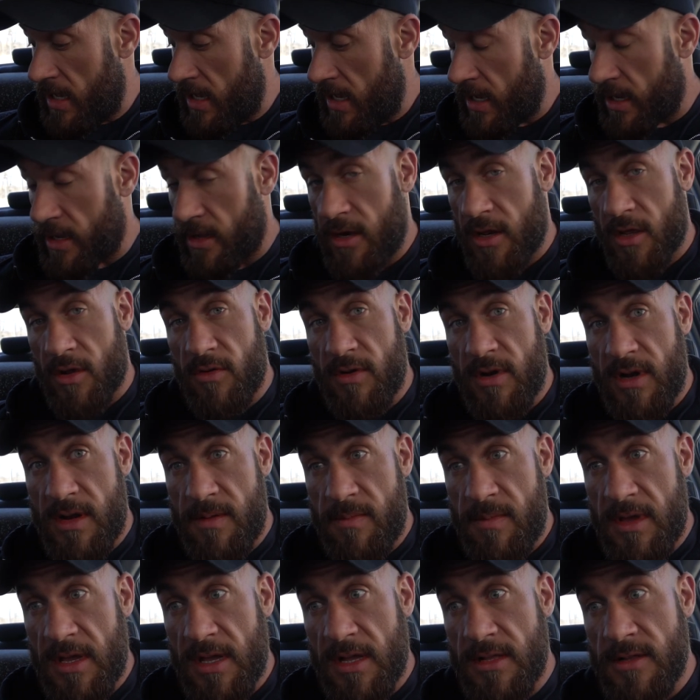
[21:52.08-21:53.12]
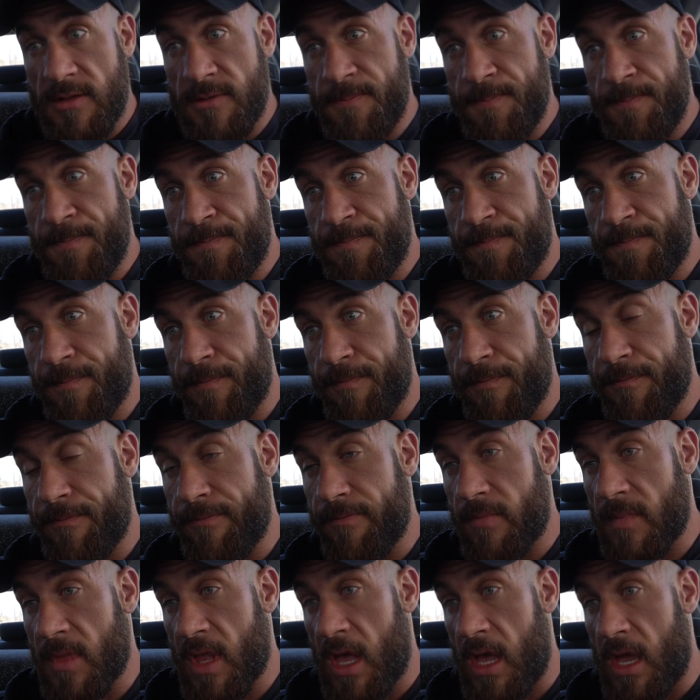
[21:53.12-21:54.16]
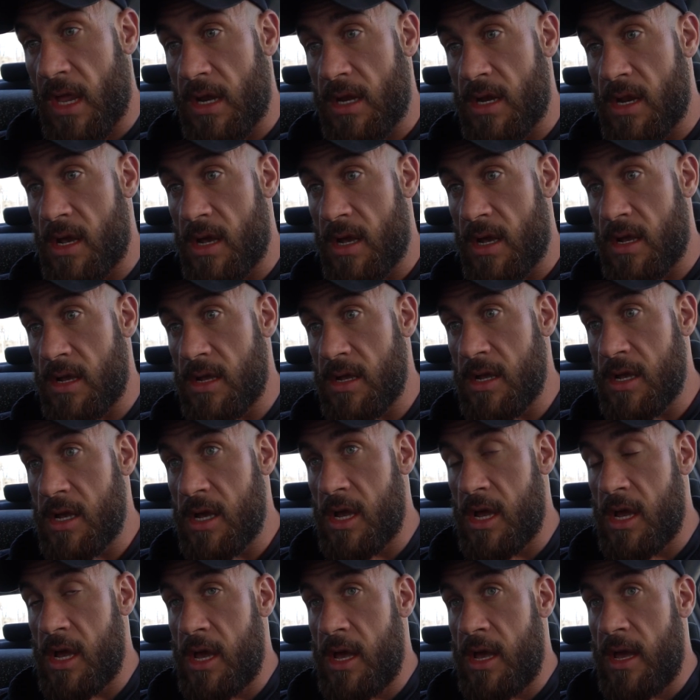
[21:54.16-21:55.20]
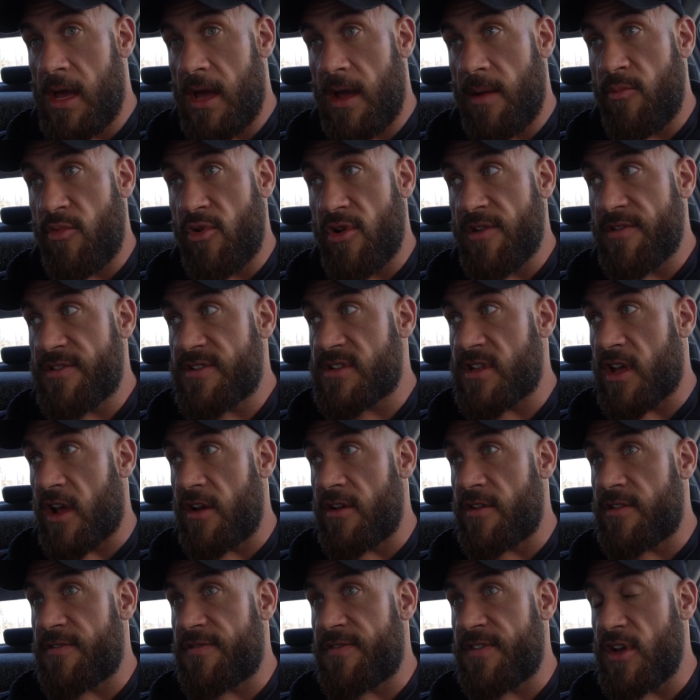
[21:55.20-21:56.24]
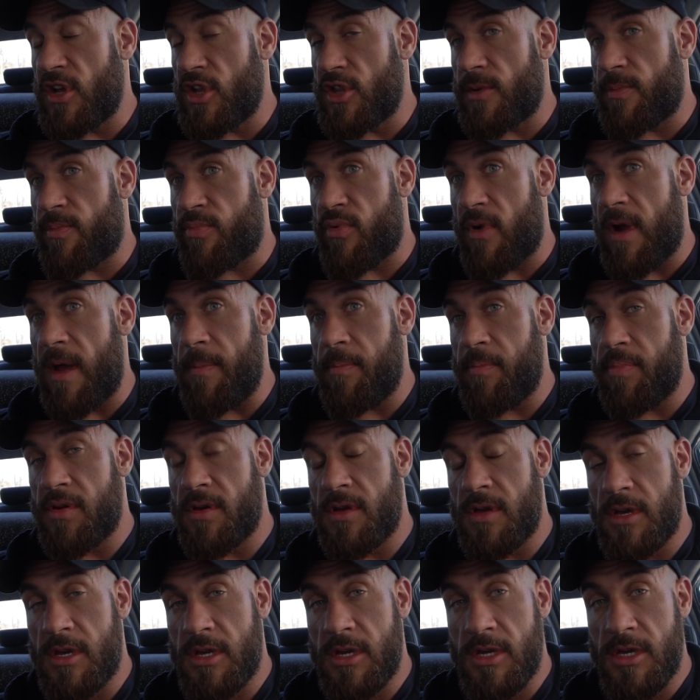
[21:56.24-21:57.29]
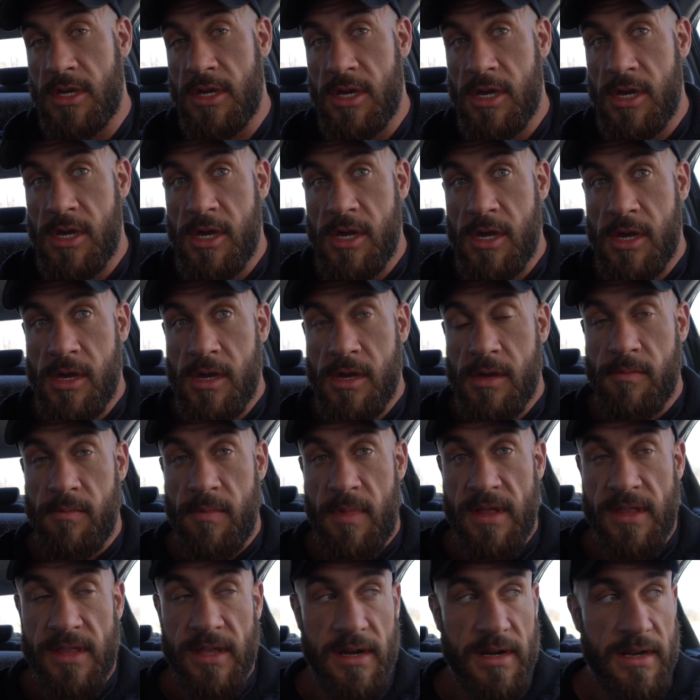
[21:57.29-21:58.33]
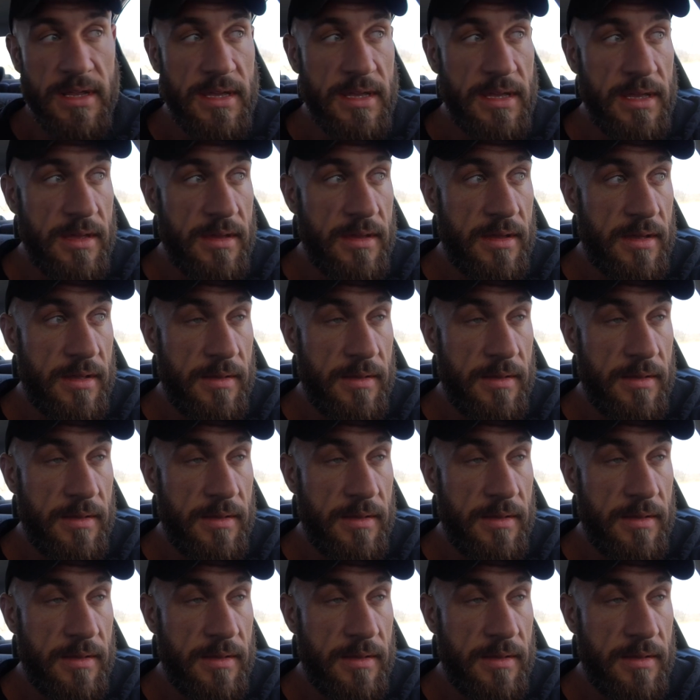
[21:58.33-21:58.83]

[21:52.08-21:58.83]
I gotta go eat a meal. And uh, I'm really starting to feel the prep mentally.